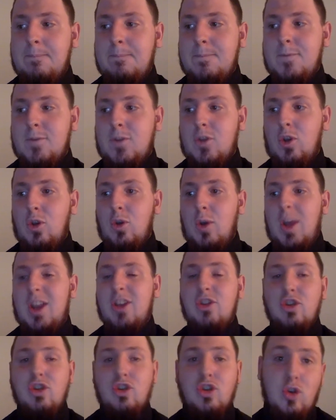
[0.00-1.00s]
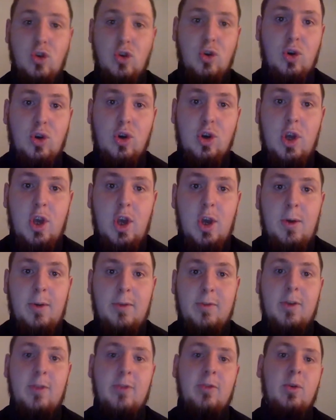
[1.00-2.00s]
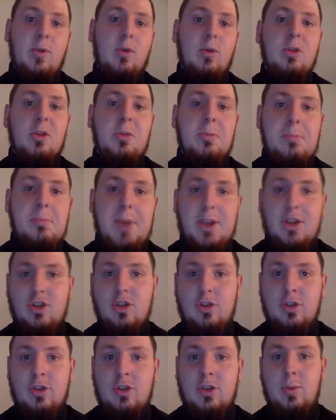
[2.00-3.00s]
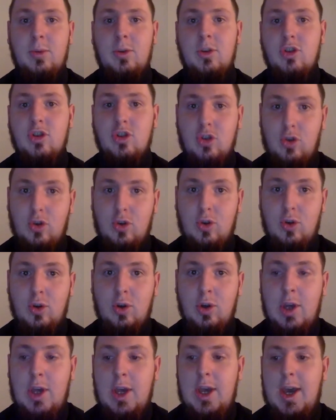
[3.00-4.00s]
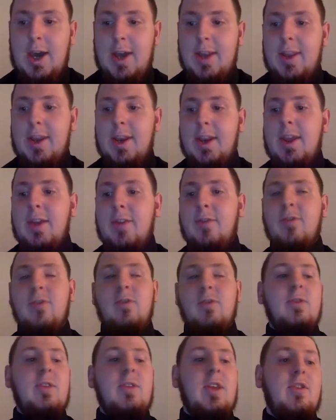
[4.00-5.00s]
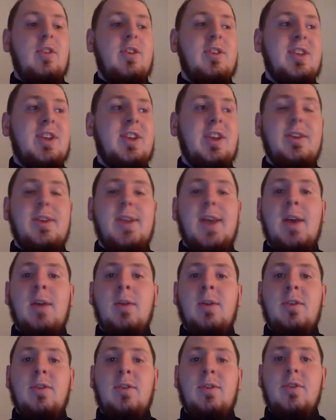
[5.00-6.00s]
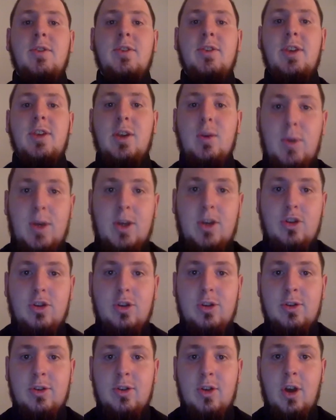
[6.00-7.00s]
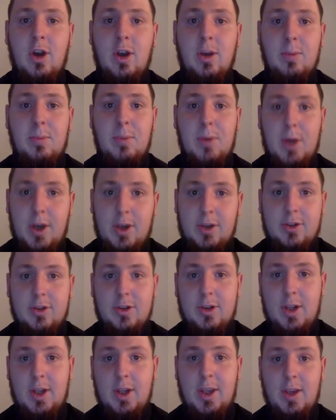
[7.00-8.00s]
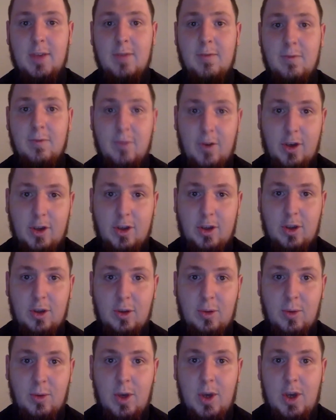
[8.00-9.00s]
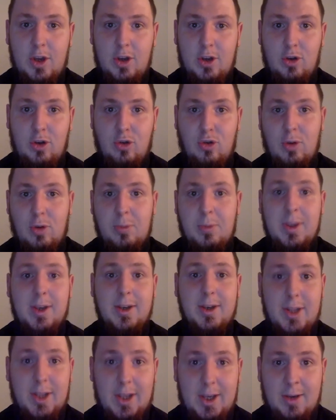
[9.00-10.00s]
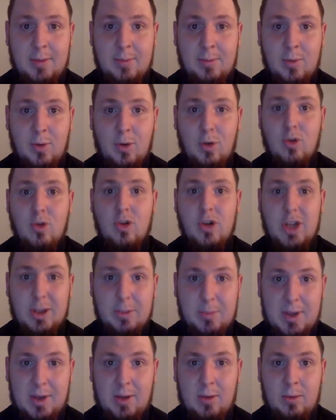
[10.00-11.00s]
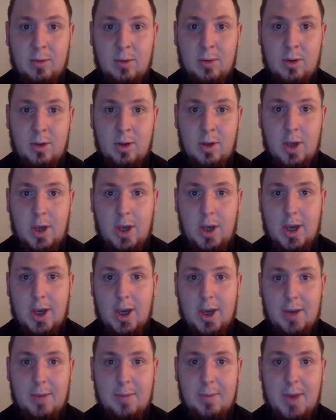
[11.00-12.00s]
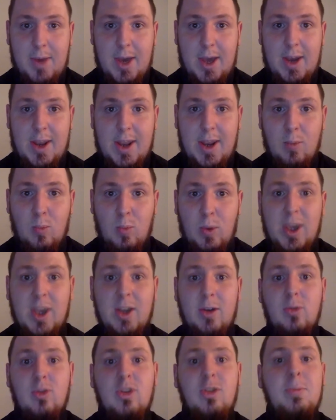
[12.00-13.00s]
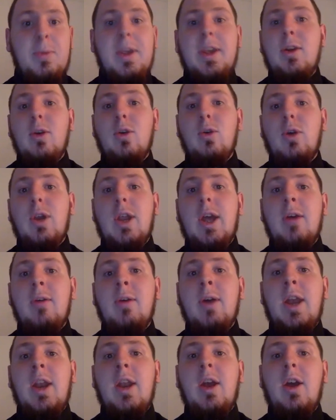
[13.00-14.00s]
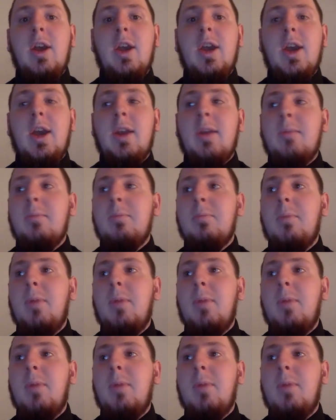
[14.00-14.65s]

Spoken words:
to ensure. We've gone through all the measures to ensure. And then if there is any doubt, if there is any questions, I personally invite you to drop me a DM or an email. And then we can speak all out, and I can,